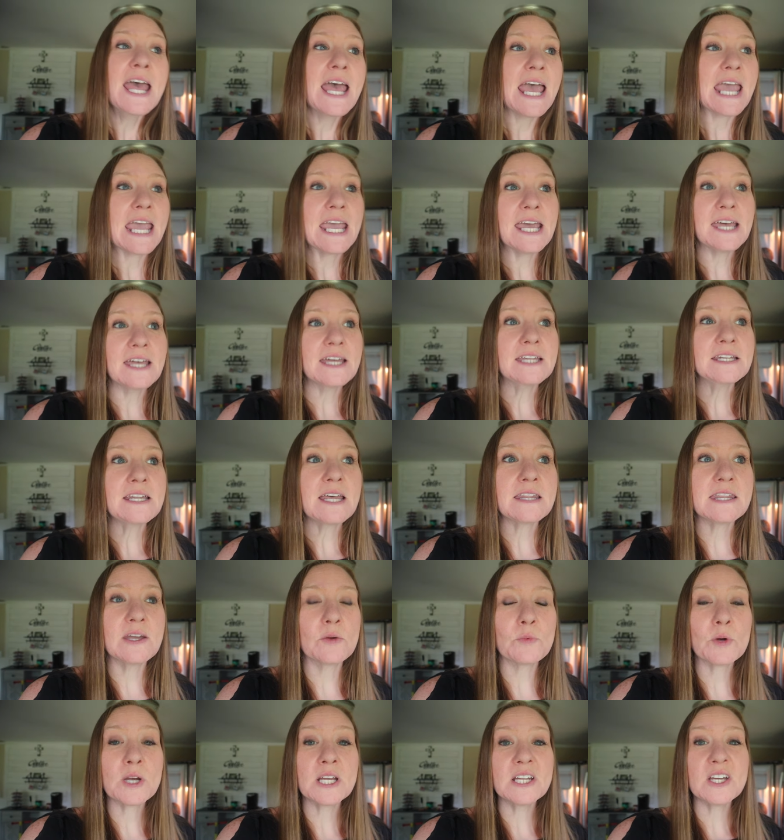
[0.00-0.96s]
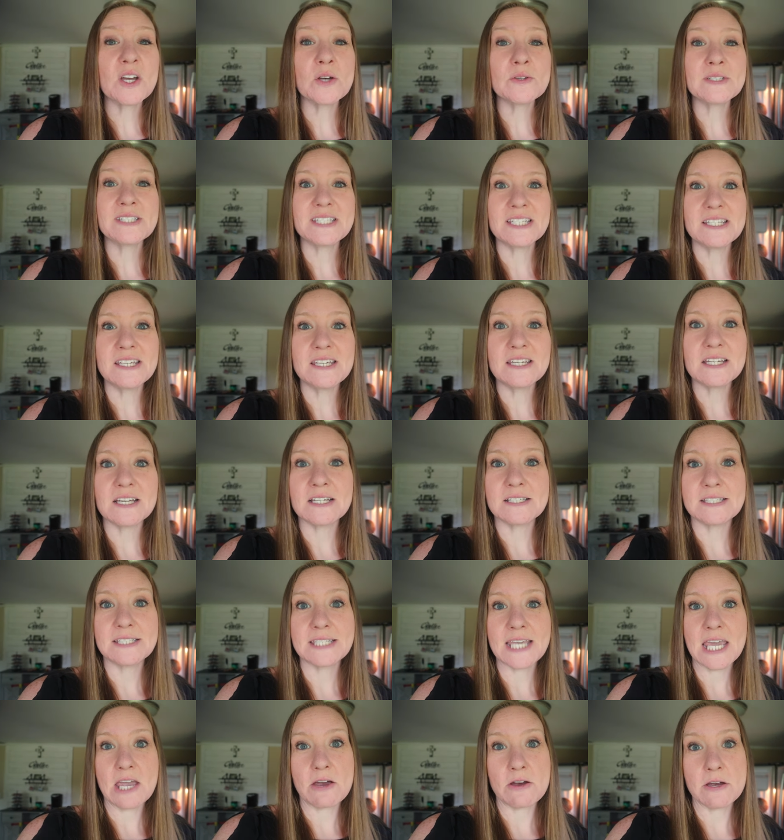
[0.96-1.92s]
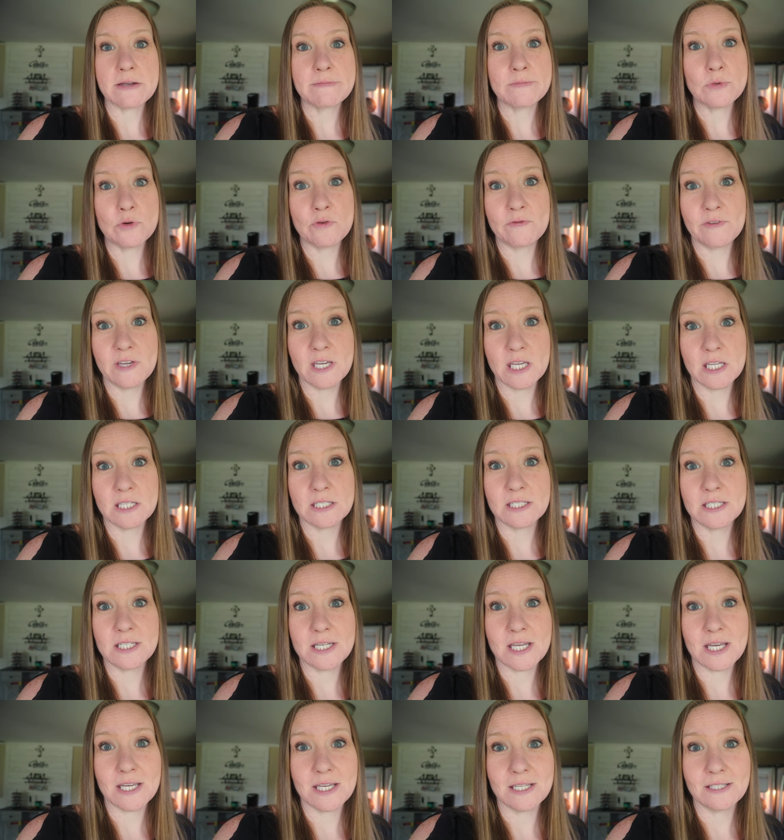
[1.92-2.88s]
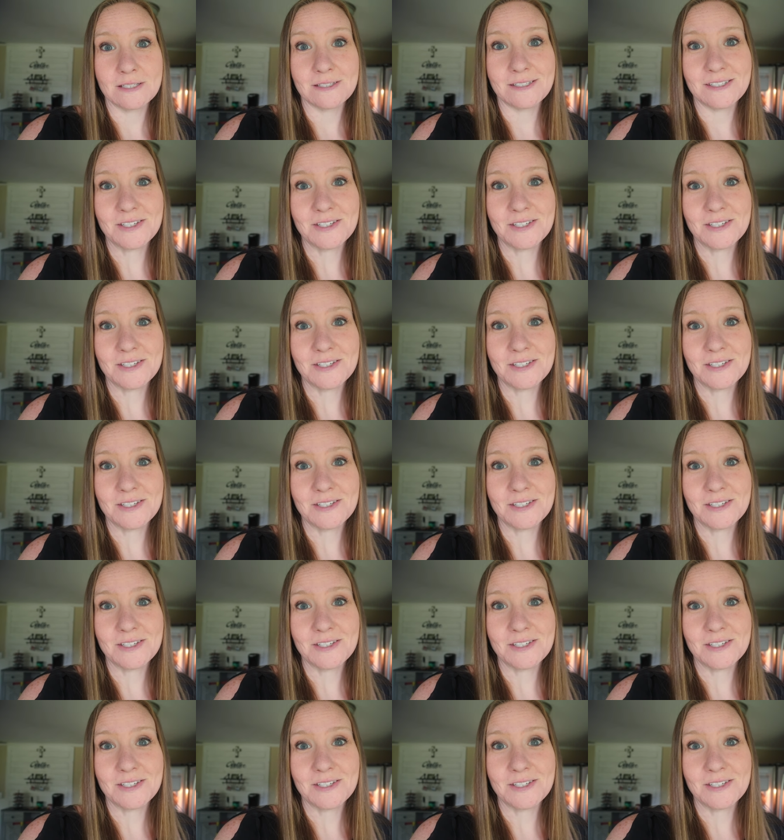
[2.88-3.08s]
and then we're gonna go see a scary movie tonight.